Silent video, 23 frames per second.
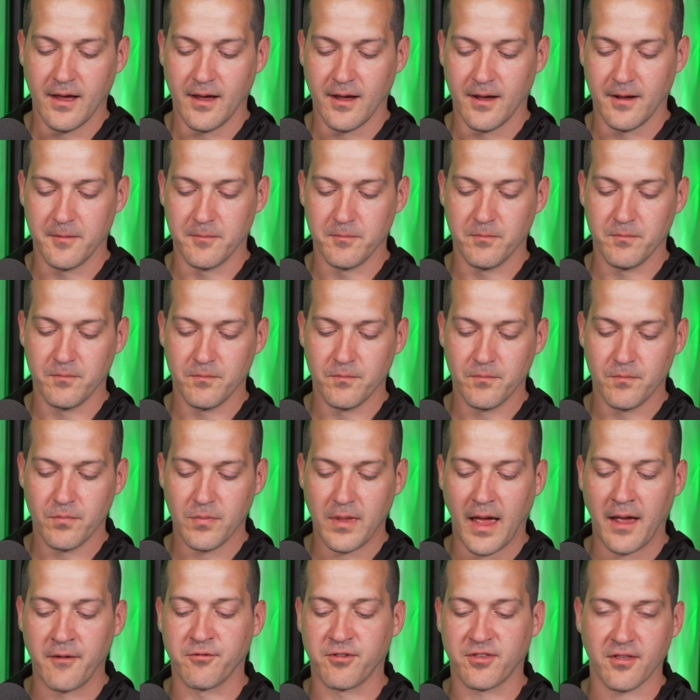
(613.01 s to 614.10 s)
Um,
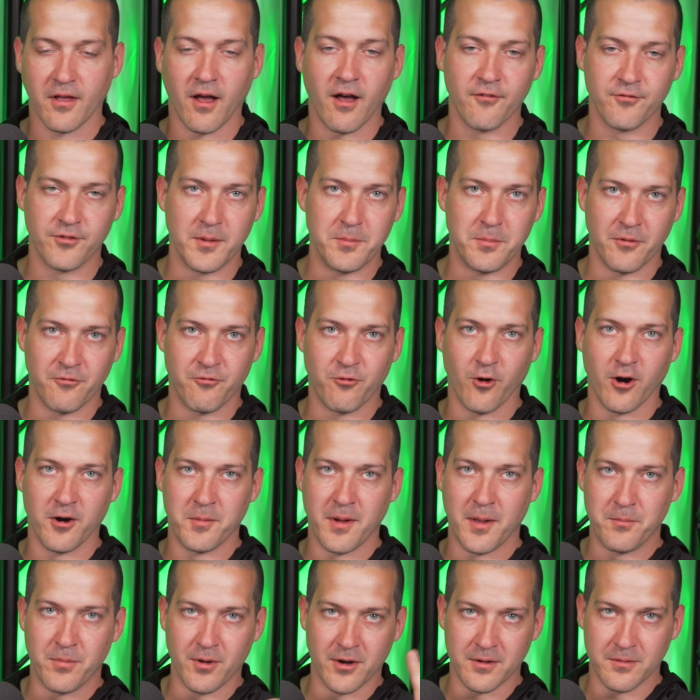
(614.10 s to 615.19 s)
I've solved it before
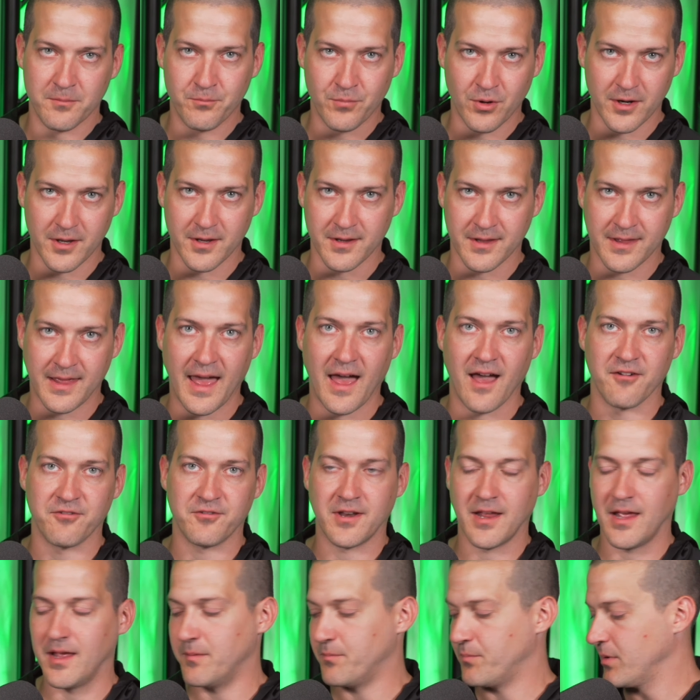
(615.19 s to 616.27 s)
by putting
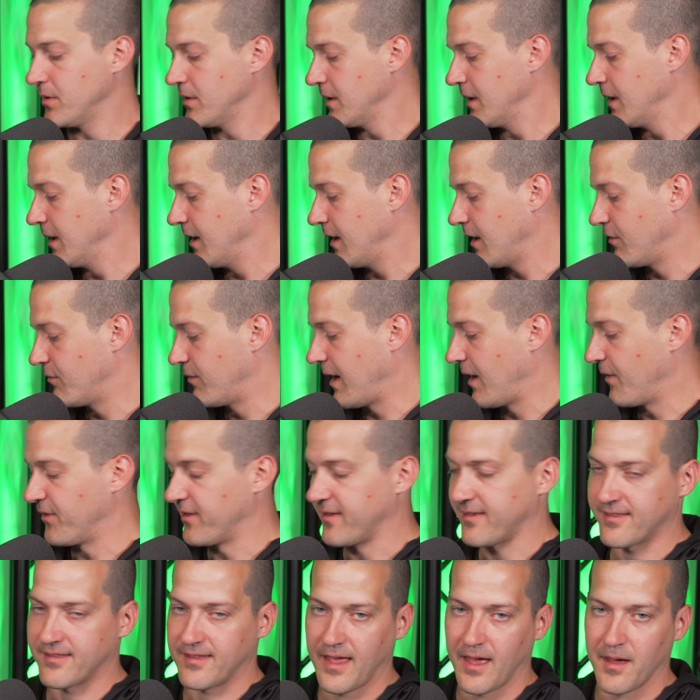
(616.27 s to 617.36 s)
gaff tape around
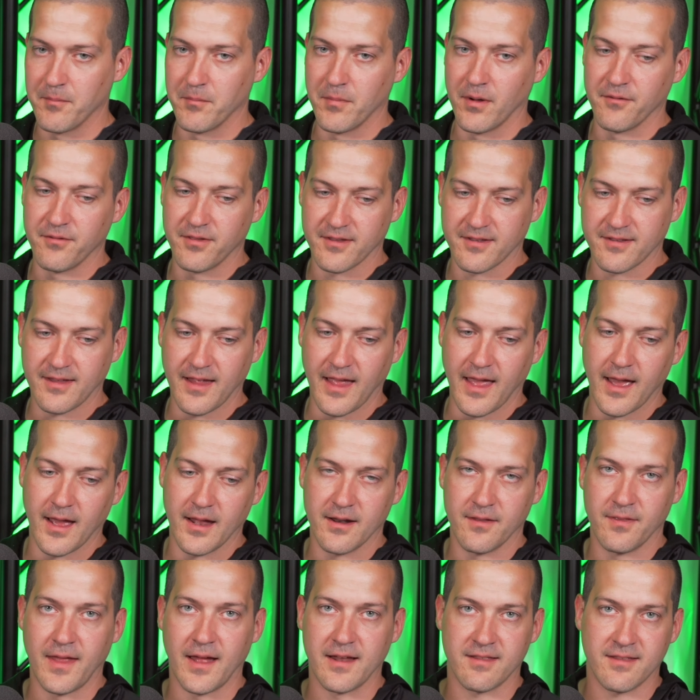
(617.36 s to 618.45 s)
the stem of the
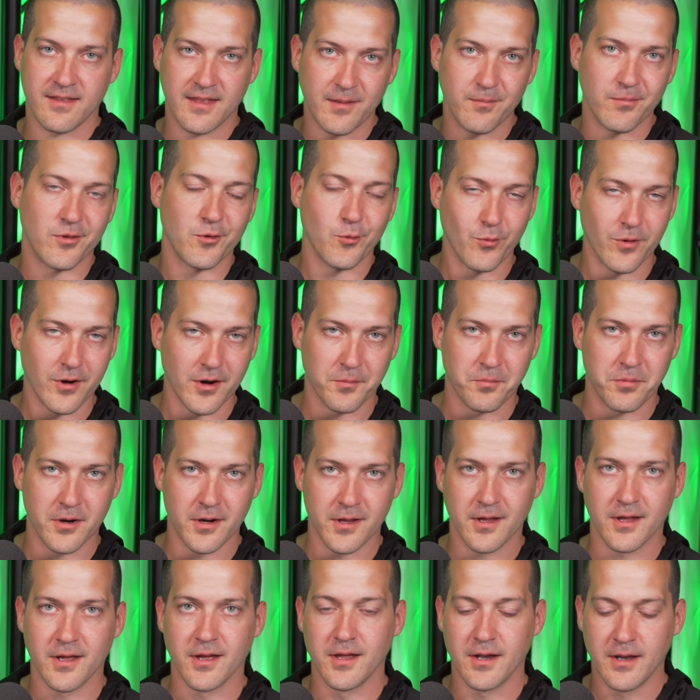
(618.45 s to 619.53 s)
stand and that seems to work
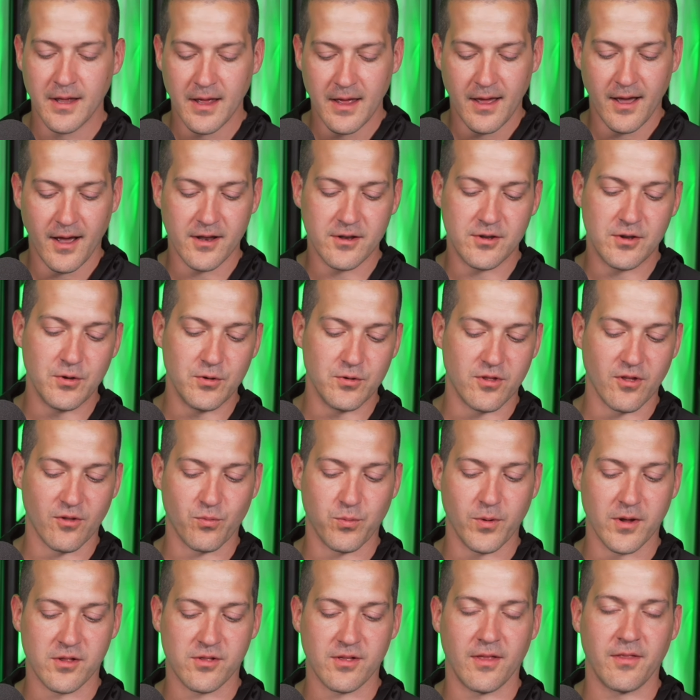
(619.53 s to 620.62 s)
pretty good. I do
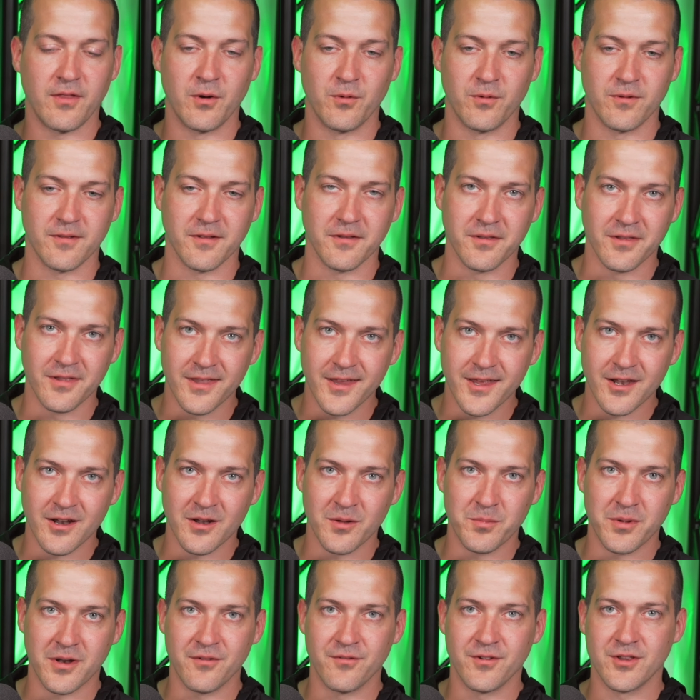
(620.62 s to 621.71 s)
just wish that there was a
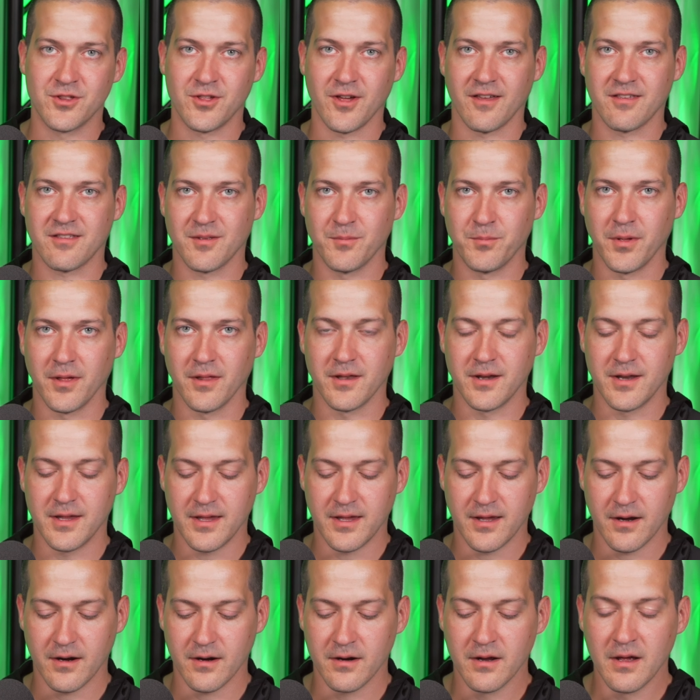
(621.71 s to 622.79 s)
little bit of adjustability
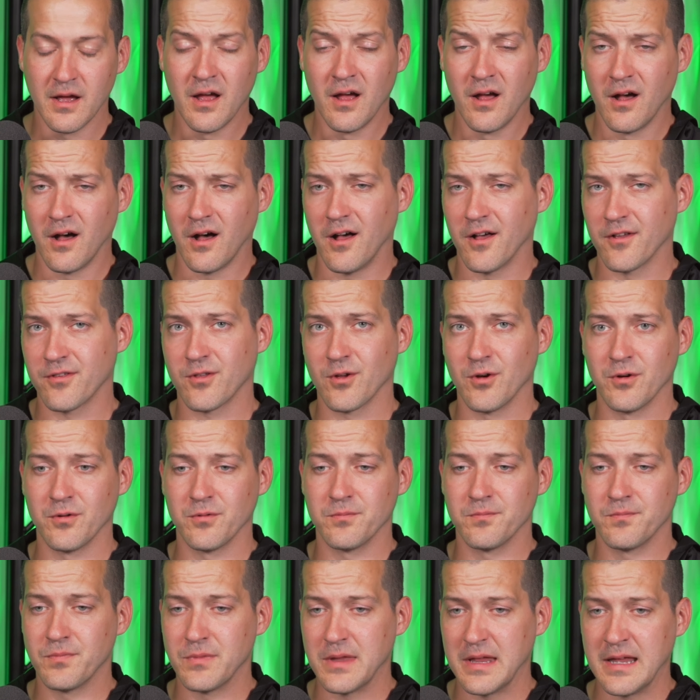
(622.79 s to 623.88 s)
here.
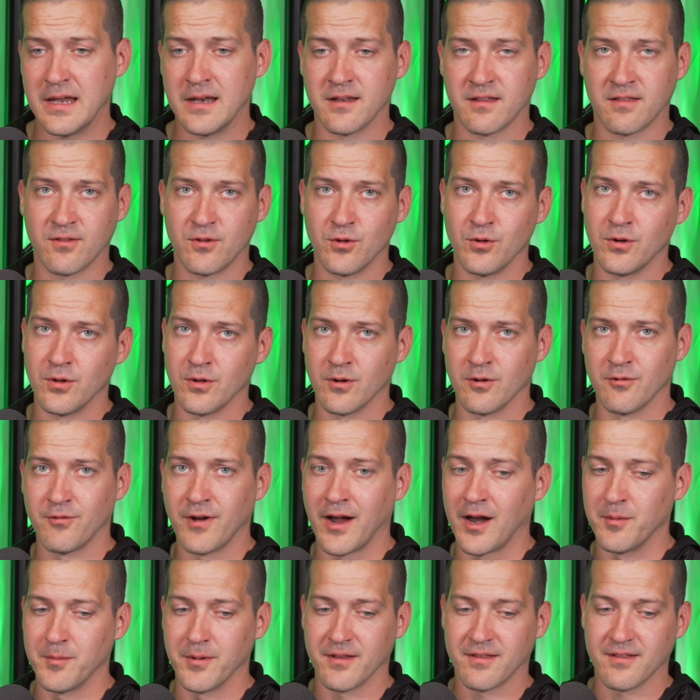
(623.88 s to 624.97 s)
Also in studio
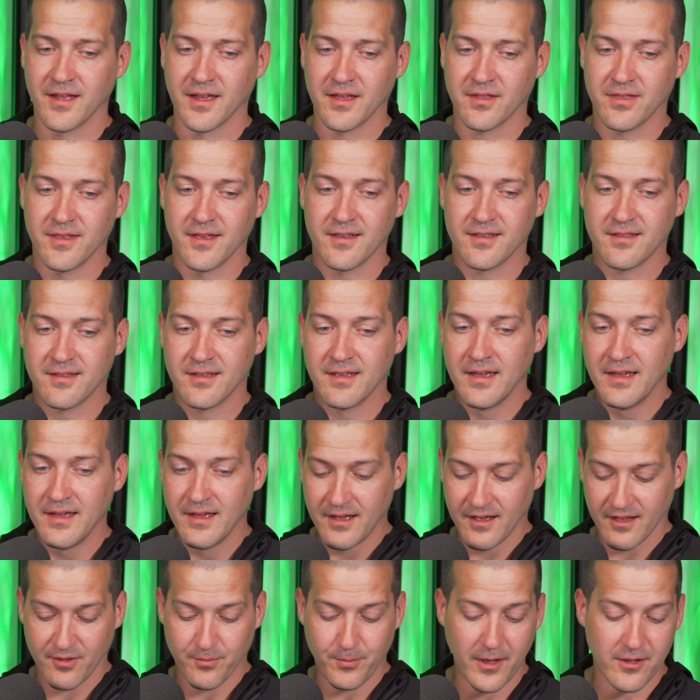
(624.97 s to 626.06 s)
environments like this,
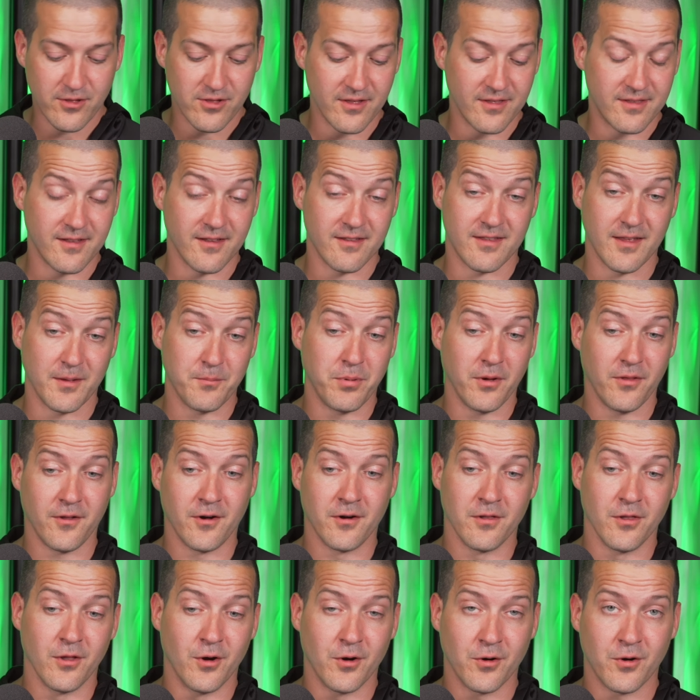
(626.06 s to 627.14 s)
especially since they put
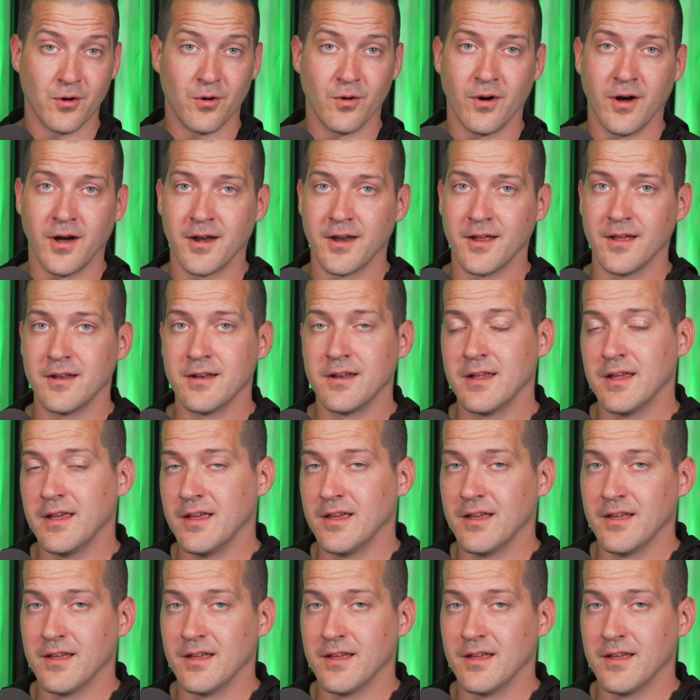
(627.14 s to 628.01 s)
their logo on it,